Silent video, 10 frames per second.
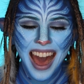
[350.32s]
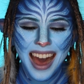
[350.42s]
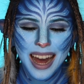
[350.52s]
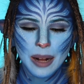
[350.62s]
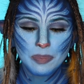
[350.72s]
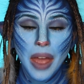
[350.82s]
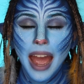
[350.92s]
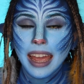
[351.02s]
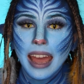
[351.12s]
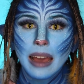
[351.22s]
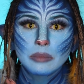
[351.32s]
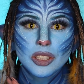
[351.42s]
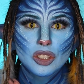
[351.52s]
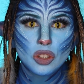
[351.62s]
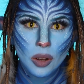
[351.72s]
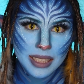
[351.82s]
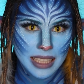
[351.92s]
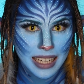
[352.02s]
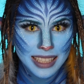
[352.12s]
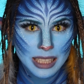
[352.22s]
Um, I am so
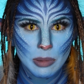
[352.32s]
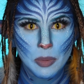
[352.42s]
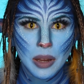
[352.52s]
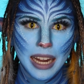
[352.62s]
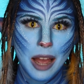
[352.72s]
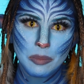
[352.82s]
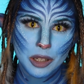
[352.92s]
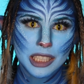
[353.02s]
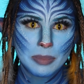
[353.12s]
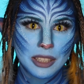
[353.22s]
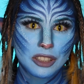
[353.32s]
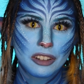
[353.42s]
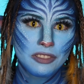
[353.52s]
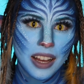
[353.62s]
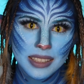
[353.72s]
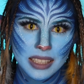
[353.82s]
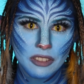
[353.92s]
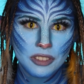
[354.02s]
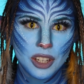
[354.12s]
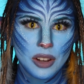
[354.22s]
excited to be putting out more special effects
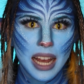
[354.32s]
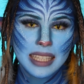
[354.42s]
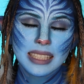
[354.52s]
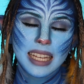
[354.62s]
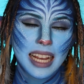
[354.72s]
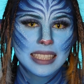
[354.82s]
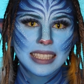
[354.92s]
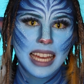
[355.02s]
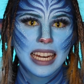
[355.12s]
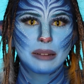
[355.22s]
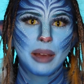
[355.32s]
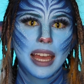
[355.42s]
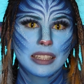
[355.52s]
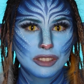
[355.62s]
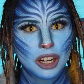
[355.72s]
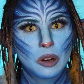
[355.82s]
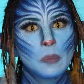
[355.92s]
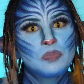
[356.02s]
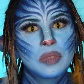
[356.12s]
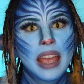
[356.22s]
stuff for you guys. Like I said in my
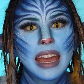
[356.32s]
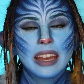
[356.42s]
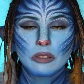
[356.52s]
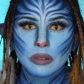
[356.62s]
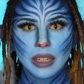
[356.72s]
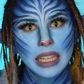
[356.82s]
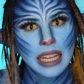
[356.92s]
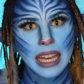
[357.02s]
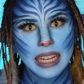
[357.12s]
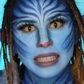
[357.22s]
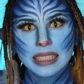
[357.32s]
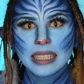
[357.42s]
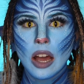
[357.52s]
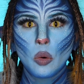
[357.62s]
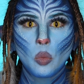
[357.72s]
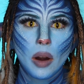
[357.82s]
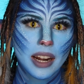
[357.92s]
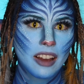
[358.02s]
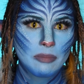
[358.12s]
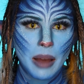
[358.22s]
intro, it really is
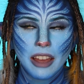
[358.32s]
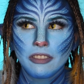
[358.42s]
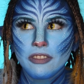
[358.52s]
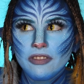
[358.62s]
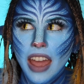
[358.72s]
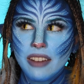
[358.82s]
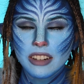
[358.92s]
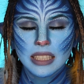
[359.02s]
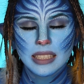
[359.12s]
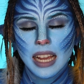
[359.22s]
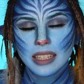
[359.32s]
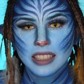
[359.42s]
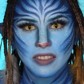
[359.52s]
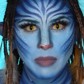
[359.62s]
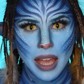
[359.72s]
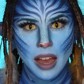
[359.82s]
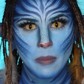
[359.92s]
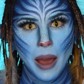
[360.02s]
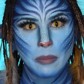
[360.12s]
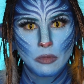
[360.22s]
one of my favorite styles of
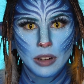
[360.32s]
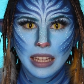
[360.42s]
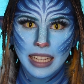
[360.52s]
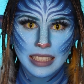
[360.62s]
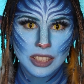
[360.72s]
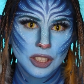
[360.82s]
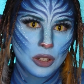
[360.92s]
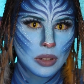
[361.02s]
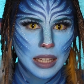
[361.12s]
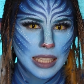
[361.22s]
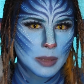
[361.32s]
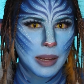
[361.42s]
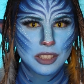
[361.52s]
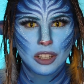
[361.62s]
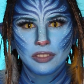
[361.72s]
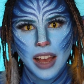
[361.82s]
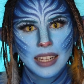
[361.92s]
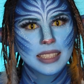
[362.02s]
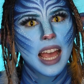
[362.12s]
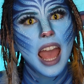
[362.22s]
makeup. I'm really into like special
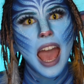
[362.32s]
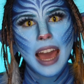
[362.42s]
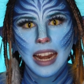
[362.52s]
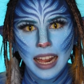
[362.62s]
effects and